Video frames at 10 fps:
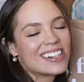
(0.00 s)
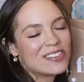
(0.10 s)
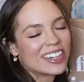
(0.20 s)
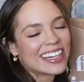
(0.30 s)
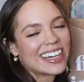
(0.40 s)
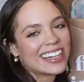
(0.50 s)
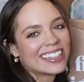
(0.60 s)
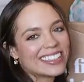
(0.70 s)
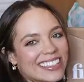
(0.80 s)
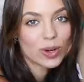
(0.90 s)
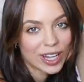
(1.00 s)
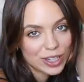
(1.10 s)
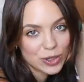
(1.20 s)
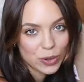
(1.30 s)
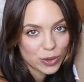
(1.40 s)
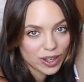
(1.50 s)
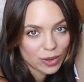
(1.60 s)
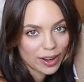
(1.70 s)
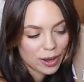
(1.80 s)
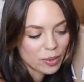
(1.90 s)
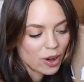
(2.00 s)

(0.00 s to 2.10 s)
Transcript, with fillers: Oh my God we're gonna do a quick thredUP